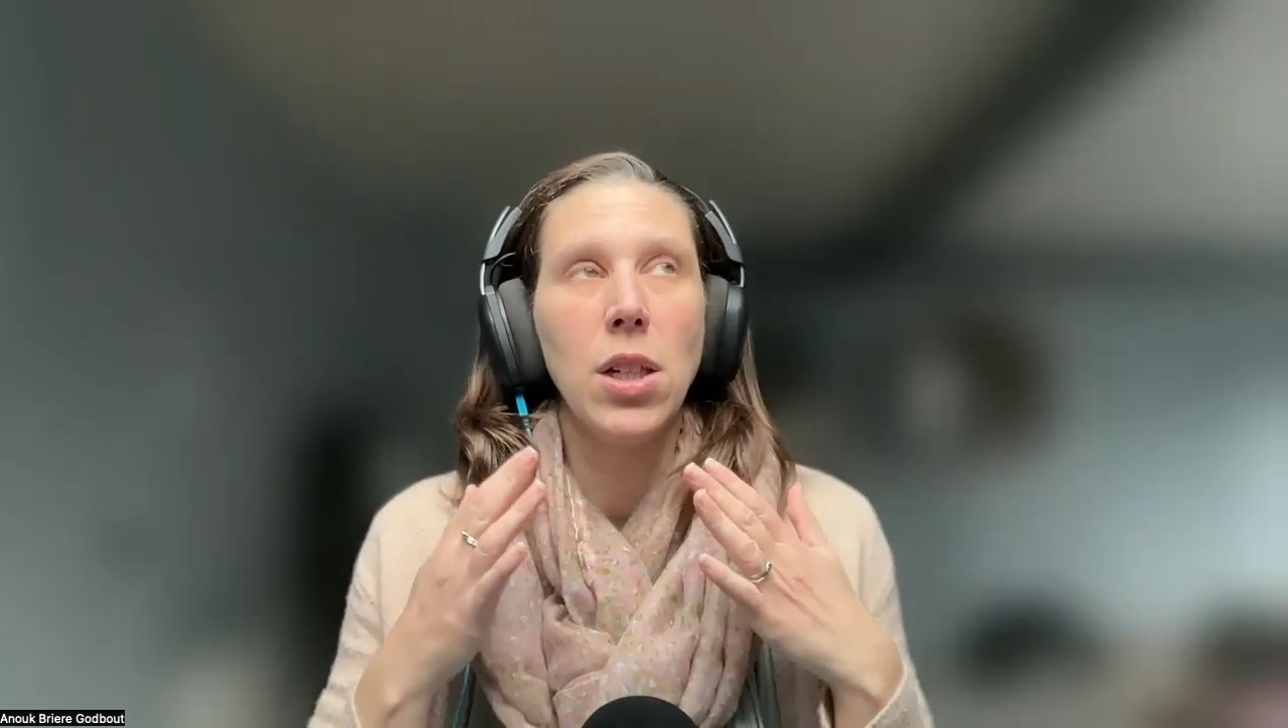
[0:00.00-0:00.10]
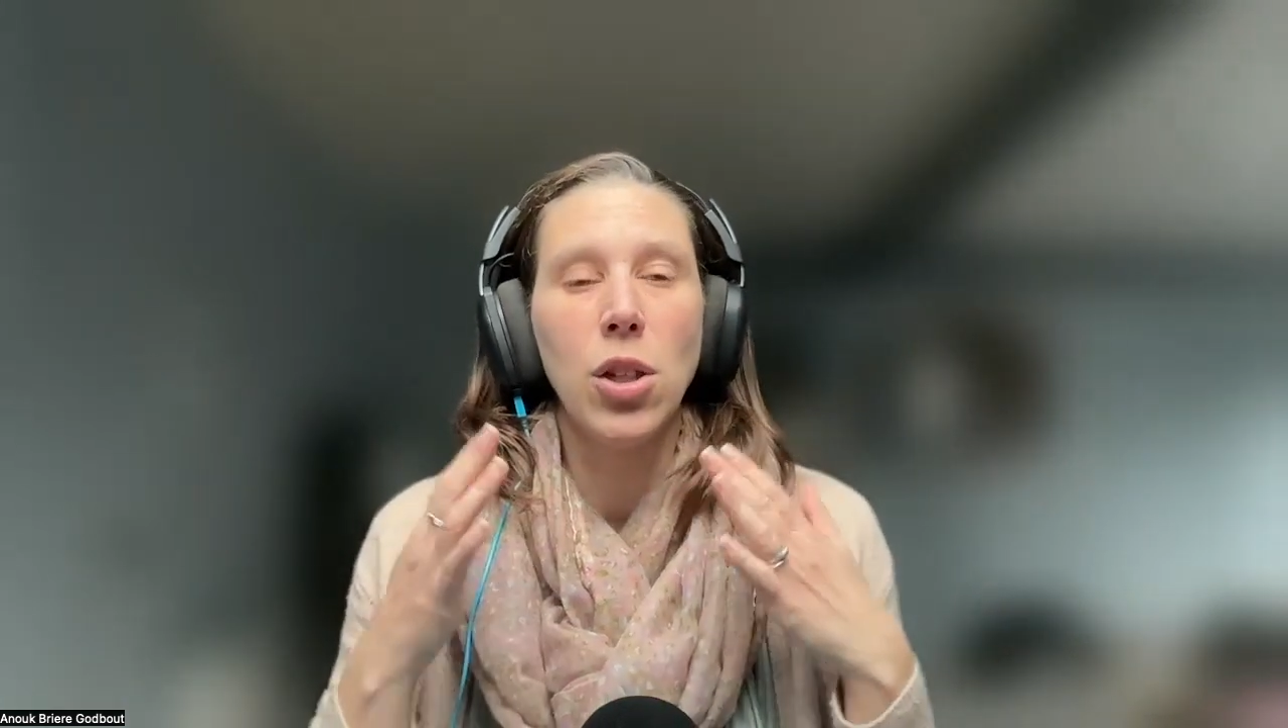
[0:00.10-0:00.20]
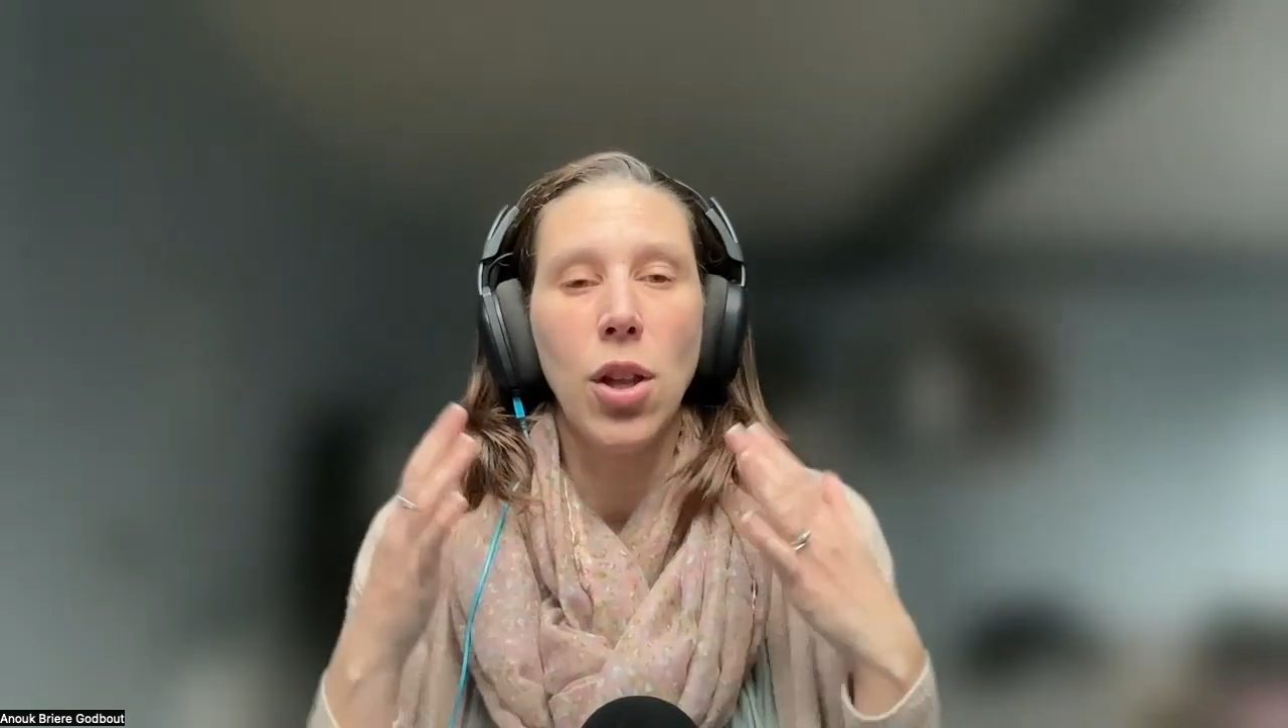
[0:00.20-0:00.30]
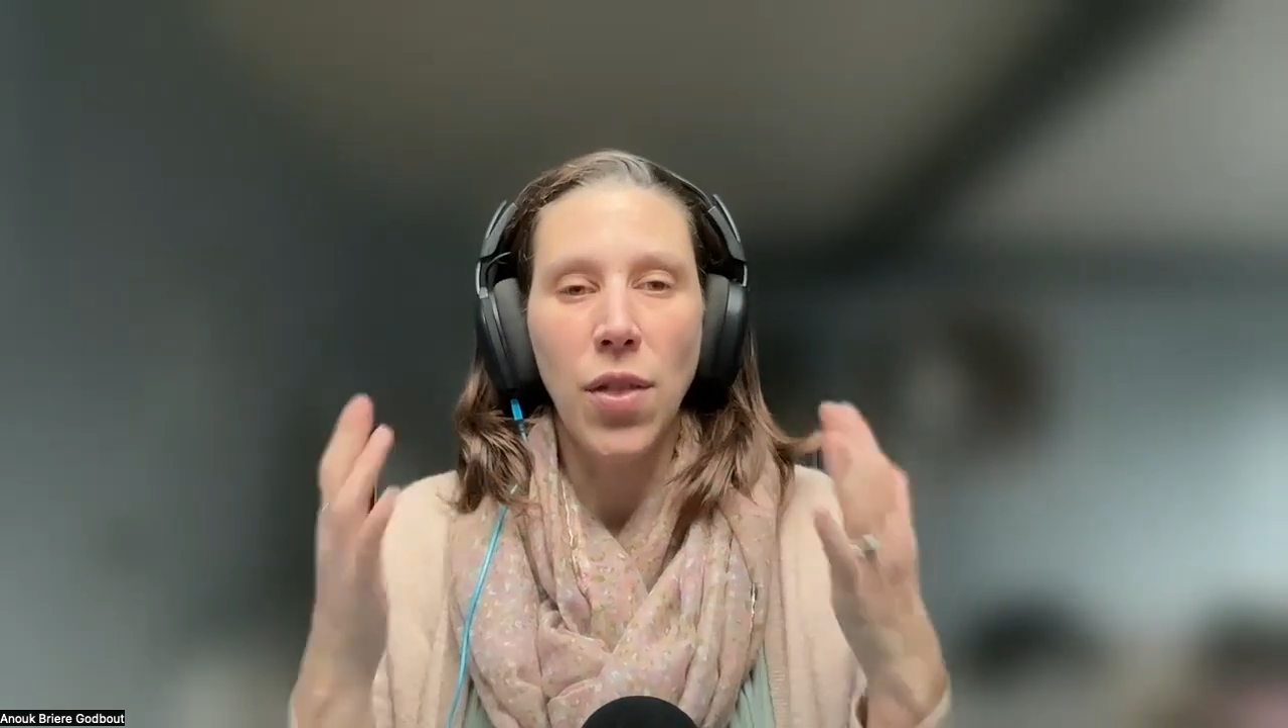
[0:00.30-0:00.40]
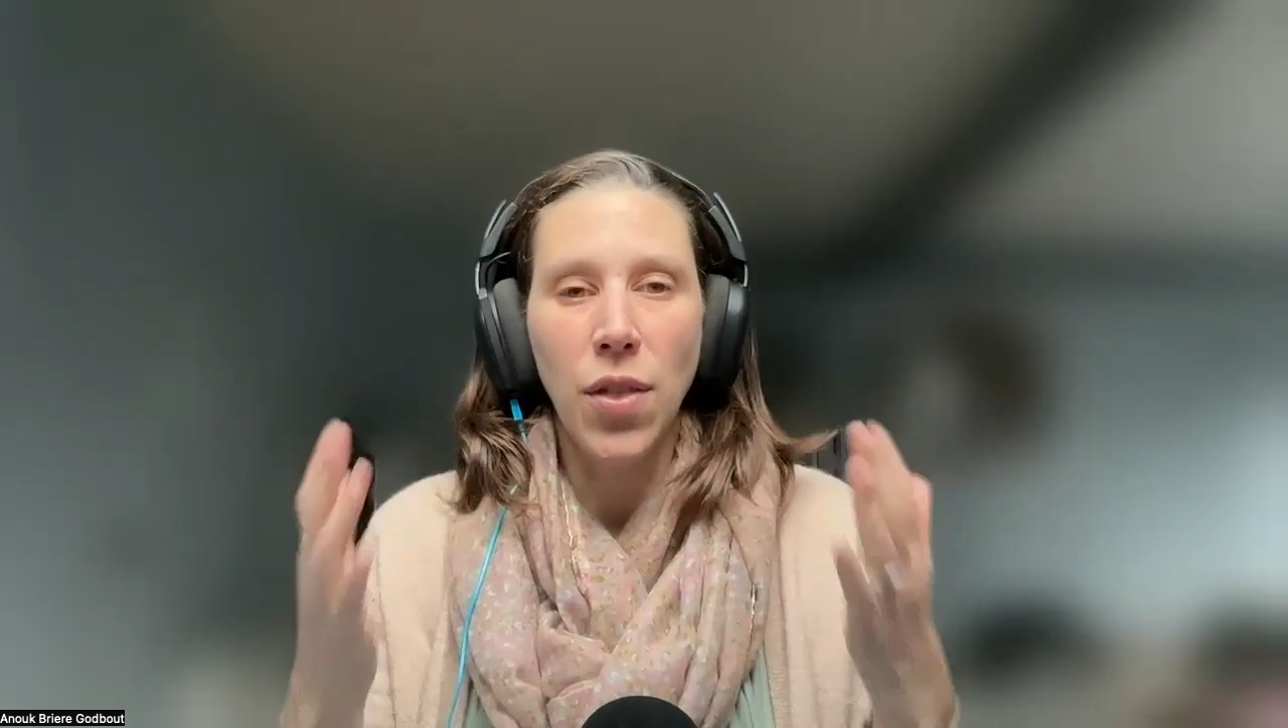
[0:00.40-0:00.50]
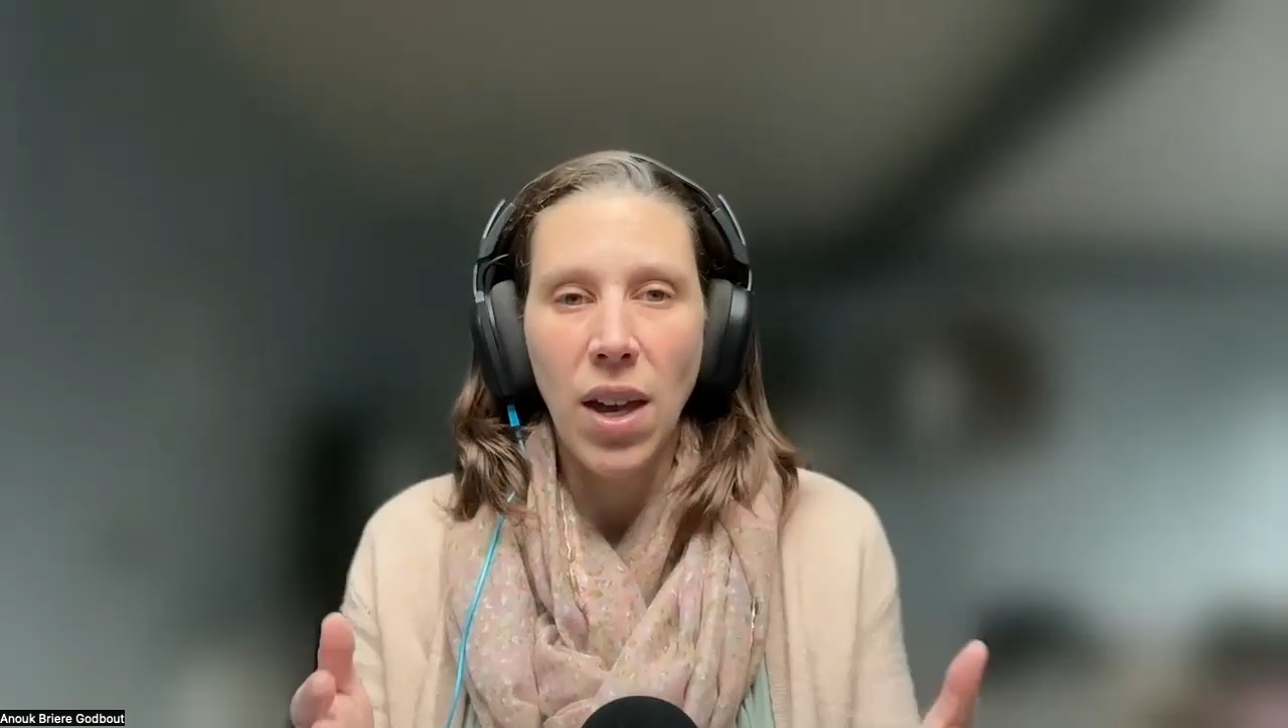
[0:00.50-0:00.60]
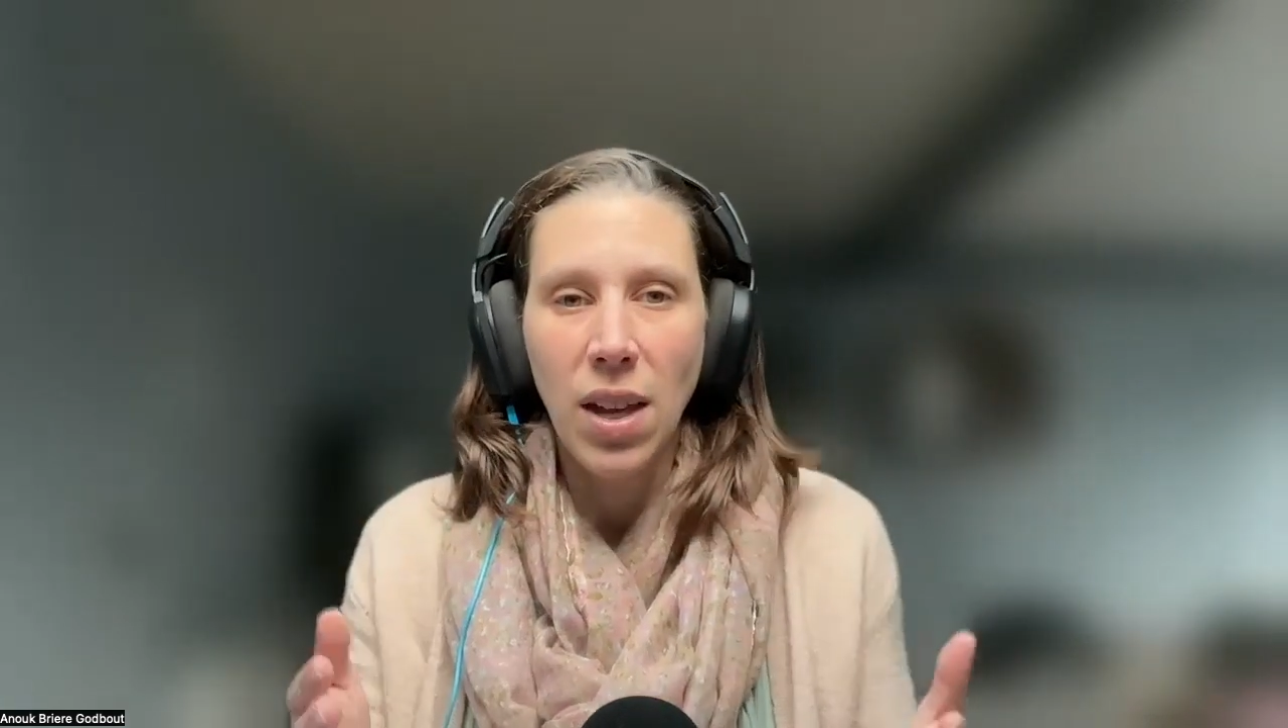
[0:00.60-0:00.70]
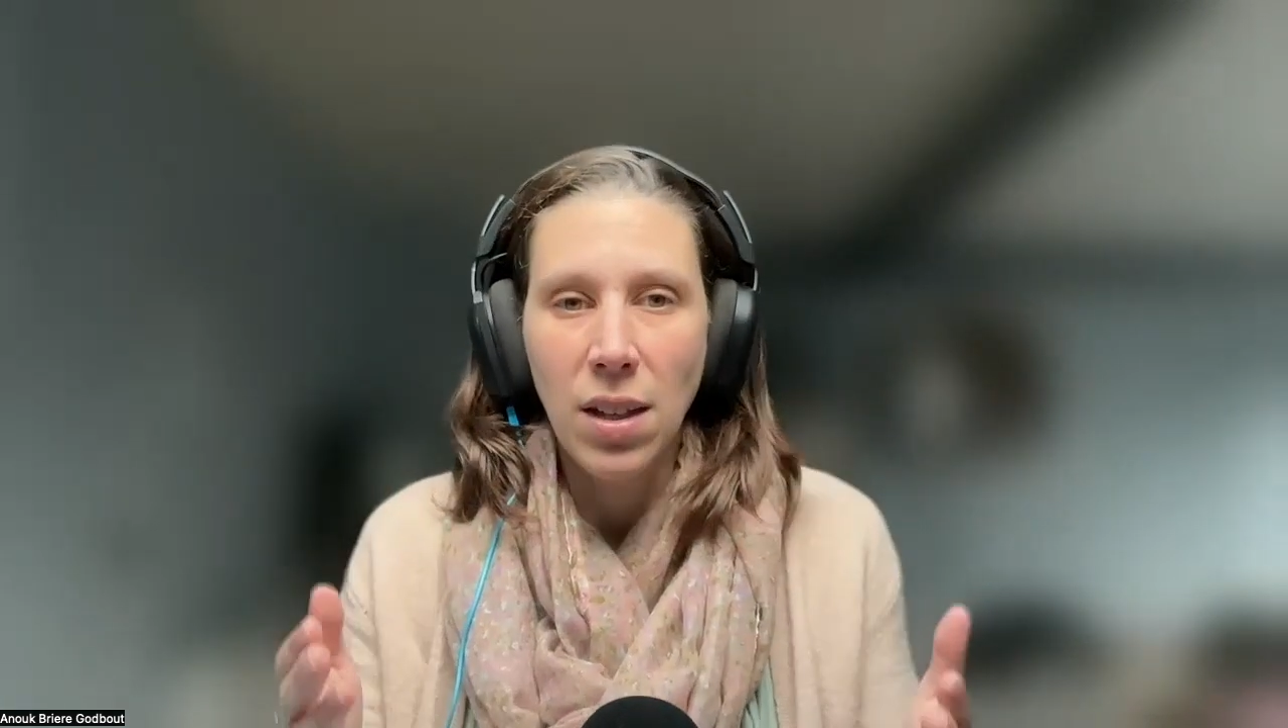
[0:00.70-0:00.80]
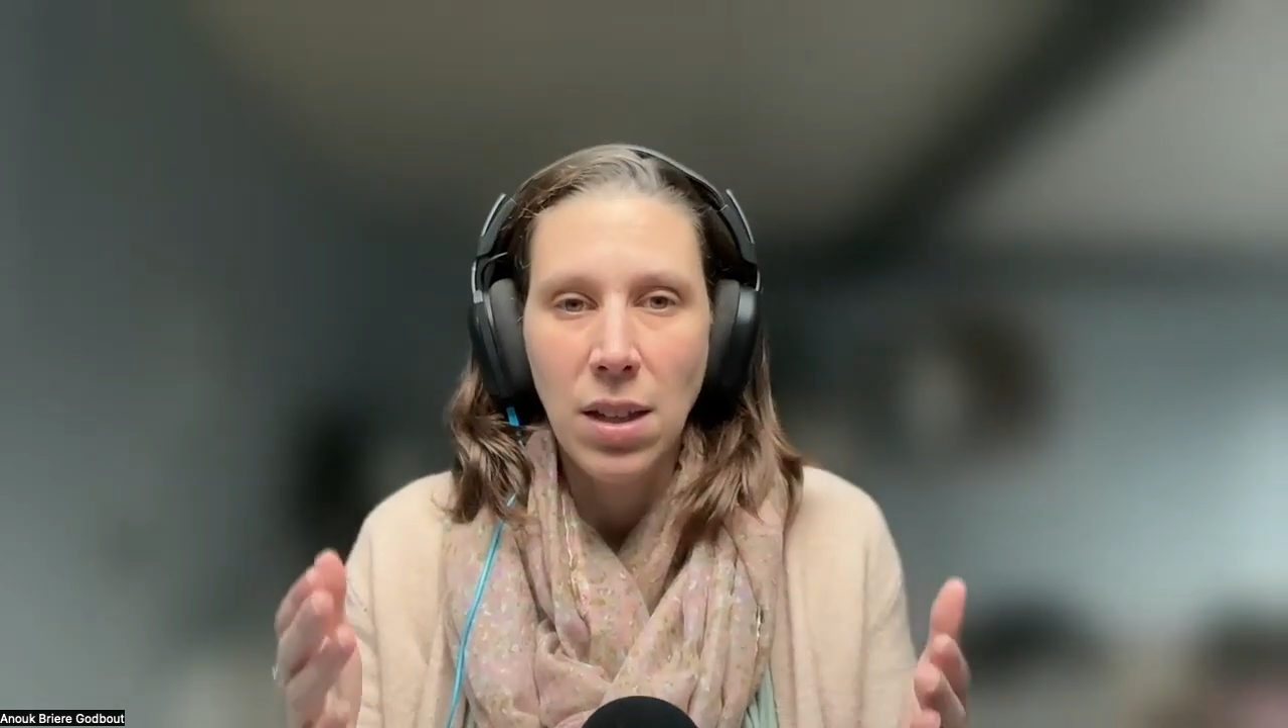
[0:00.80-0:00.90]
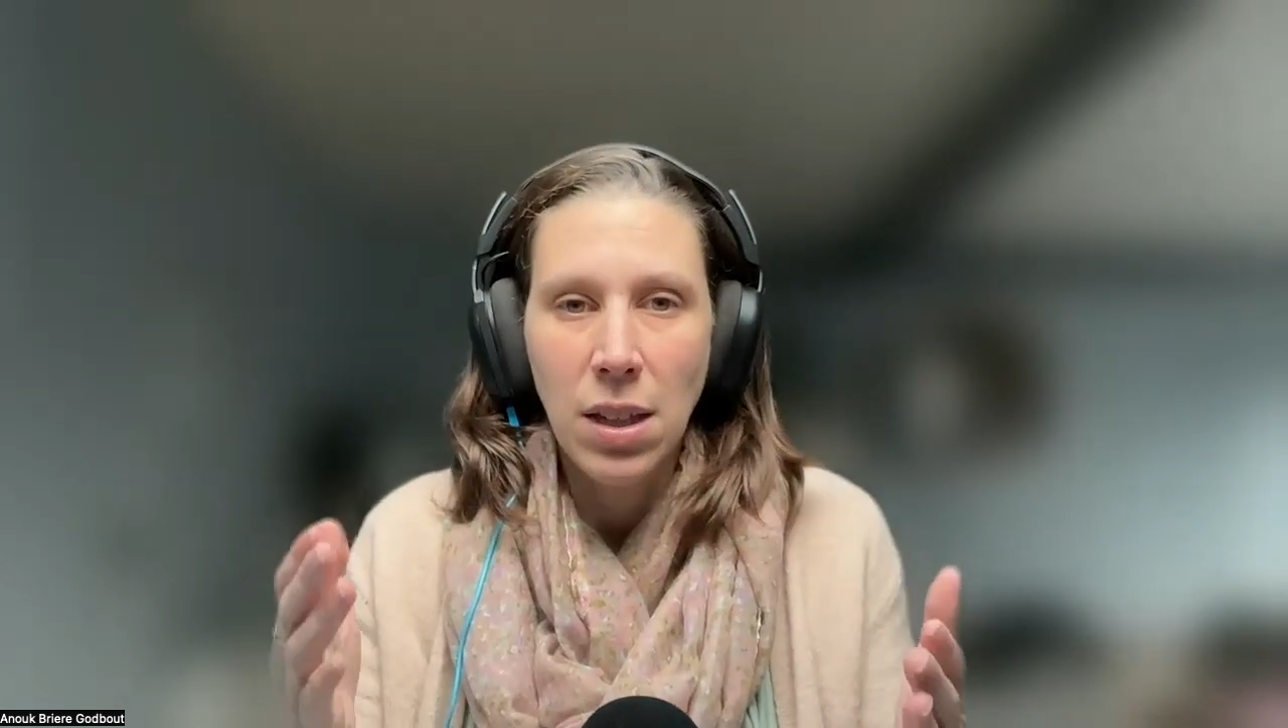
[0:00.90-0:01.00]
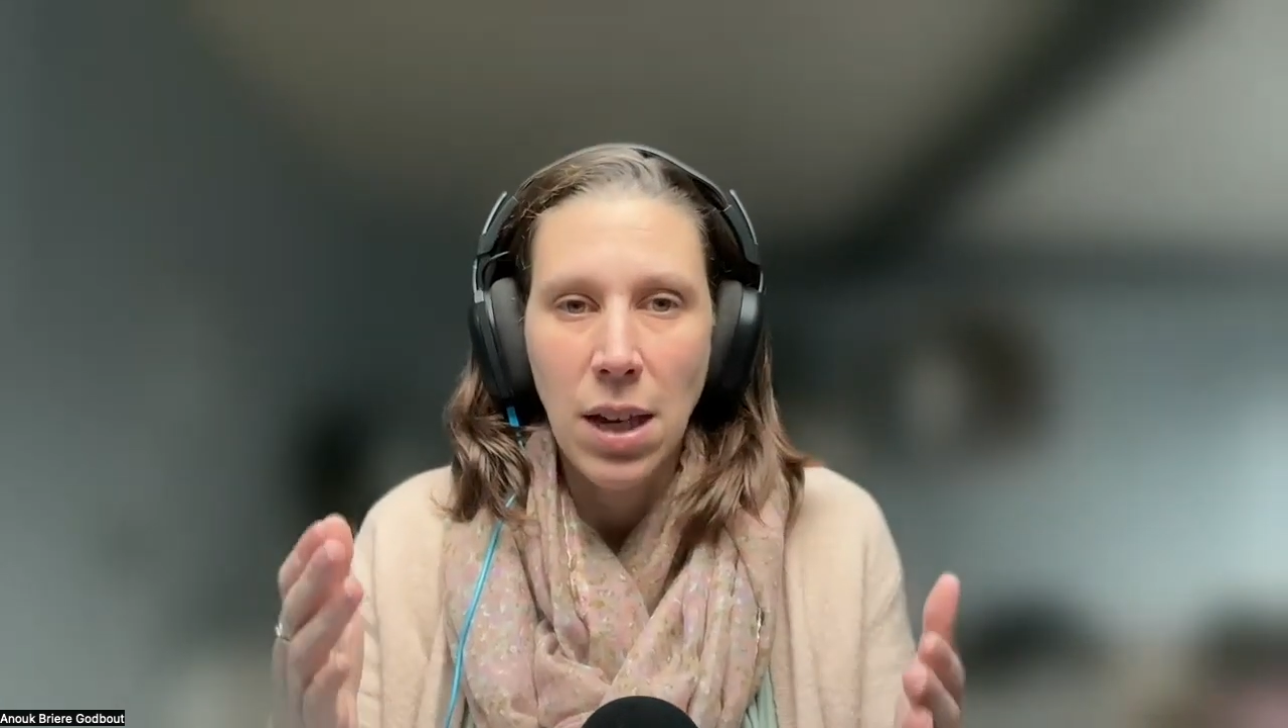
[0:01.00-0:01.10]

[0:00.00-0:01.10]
the things